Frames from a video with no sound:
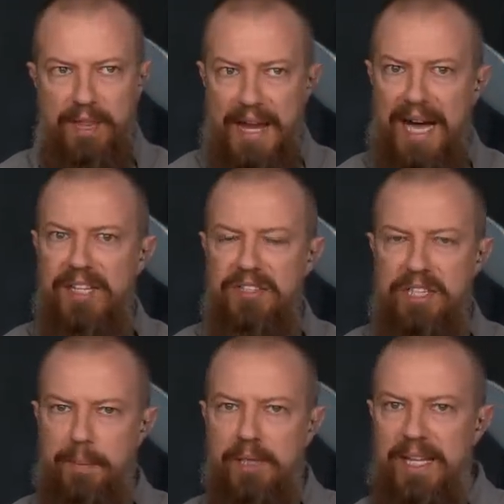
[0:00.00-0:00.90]
that is
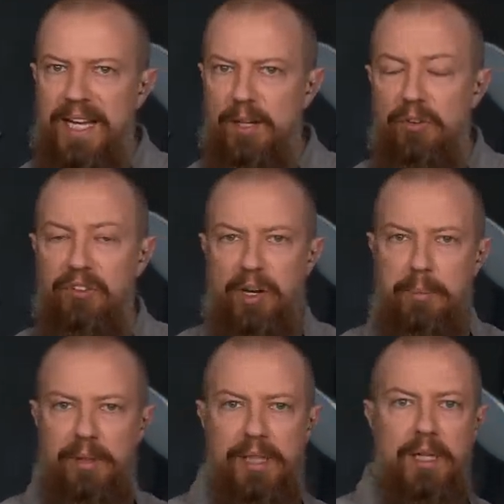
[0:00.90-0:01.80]
typically handled
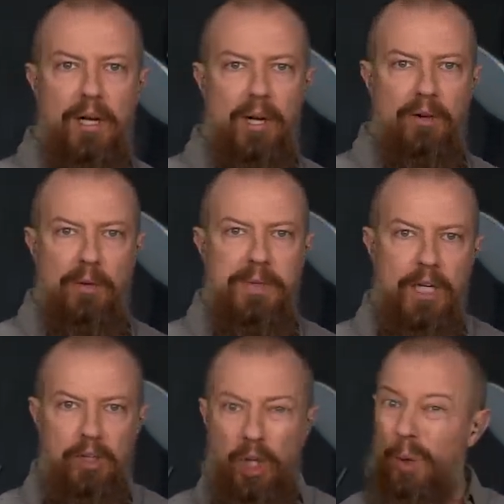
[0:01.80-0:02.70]
separately from
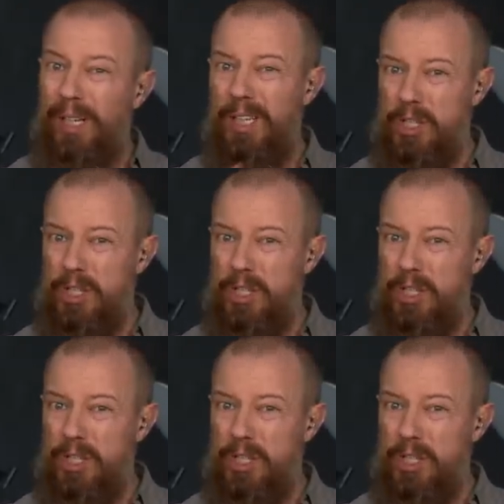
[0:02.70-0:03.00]
the encoding and